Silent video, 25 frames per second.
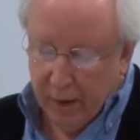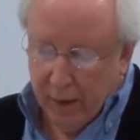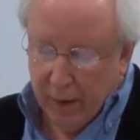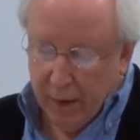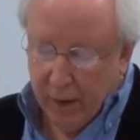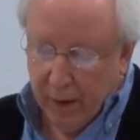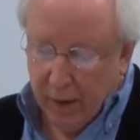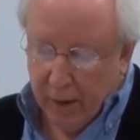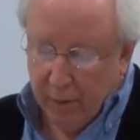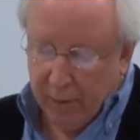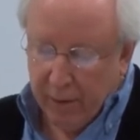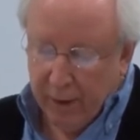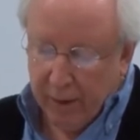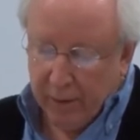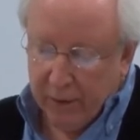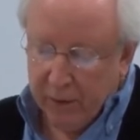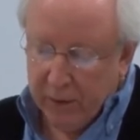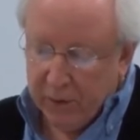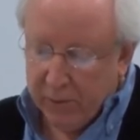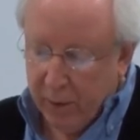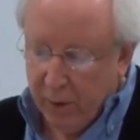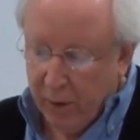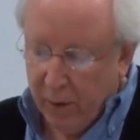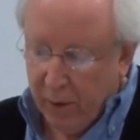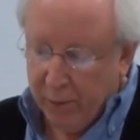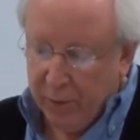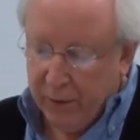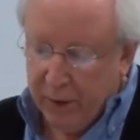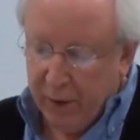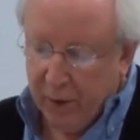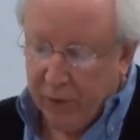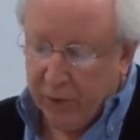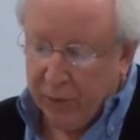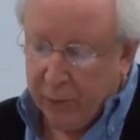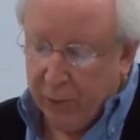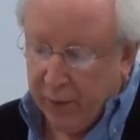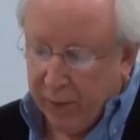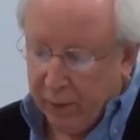Um, and this poem
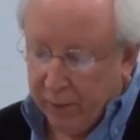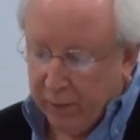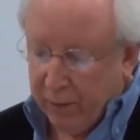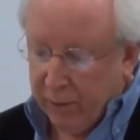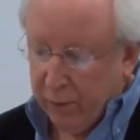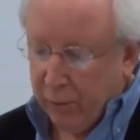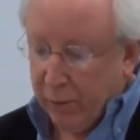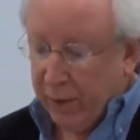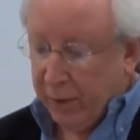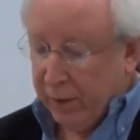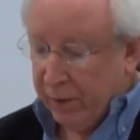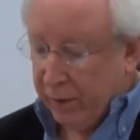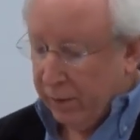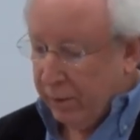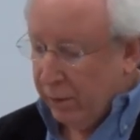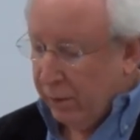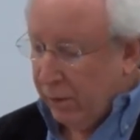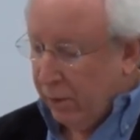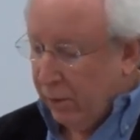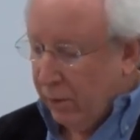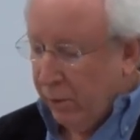deals with, with,